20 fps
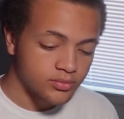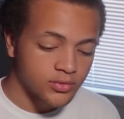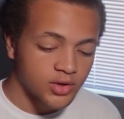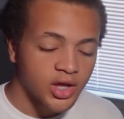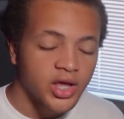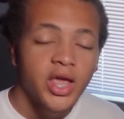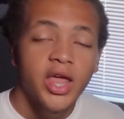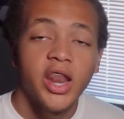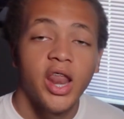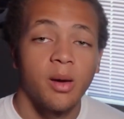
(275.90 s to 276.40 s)

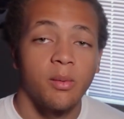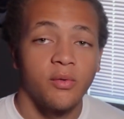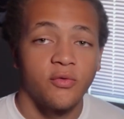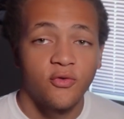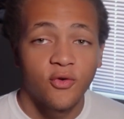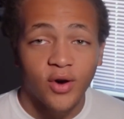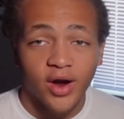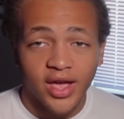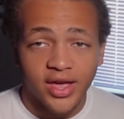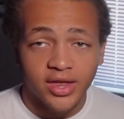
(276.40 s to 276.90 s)
Now, before
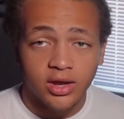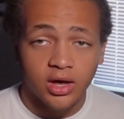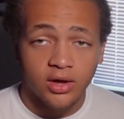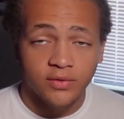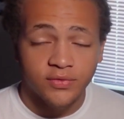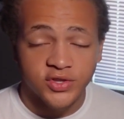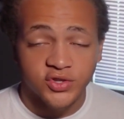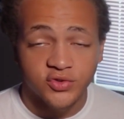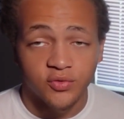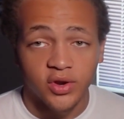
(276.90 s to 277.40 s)
I end off
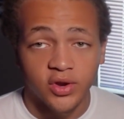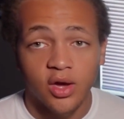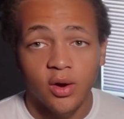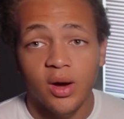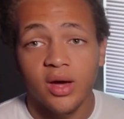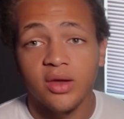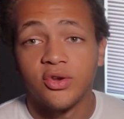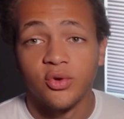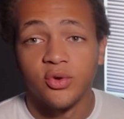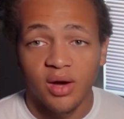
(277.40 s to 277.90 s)
this video, I
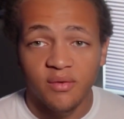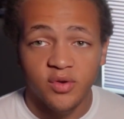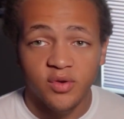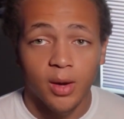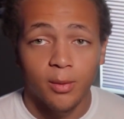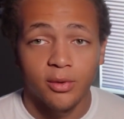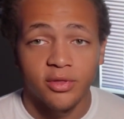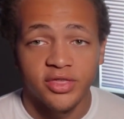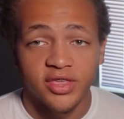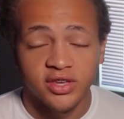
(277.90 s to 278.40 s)
do have a couple
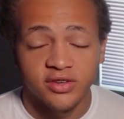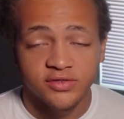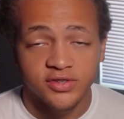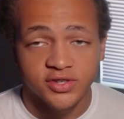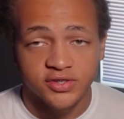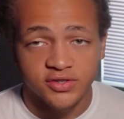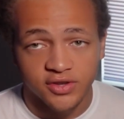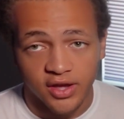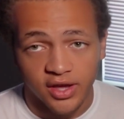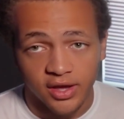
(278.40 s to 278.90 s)
things to
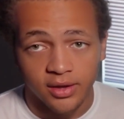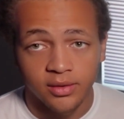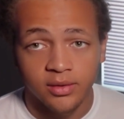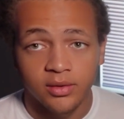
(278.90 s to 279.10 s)
say.